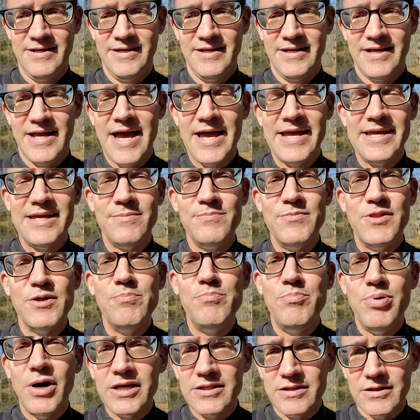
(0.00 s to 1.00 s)
I am the
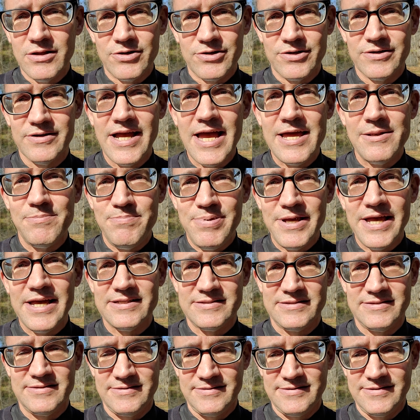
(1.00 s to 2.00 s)
butler at
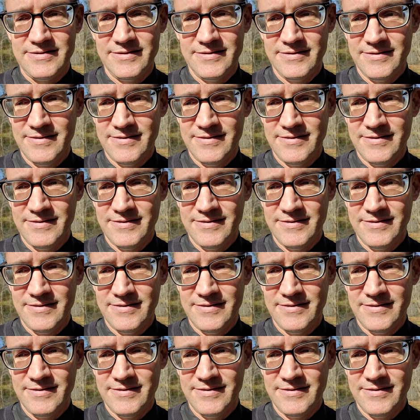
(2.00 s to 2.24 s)
best.